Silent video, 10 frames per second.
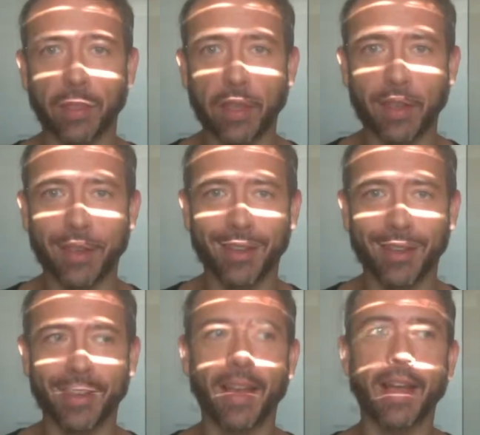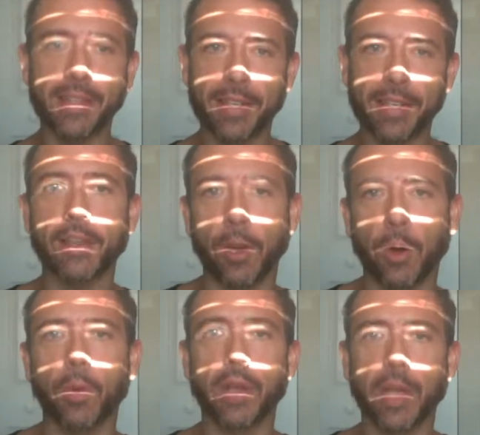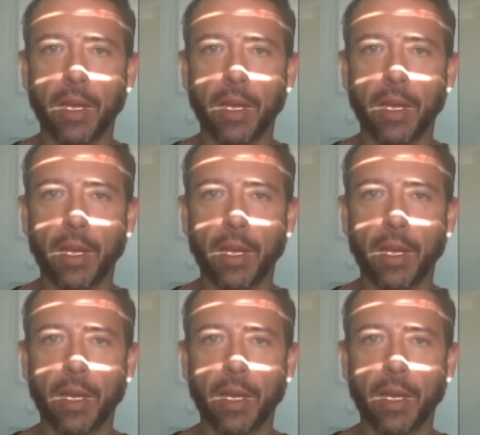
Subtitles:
the idea though,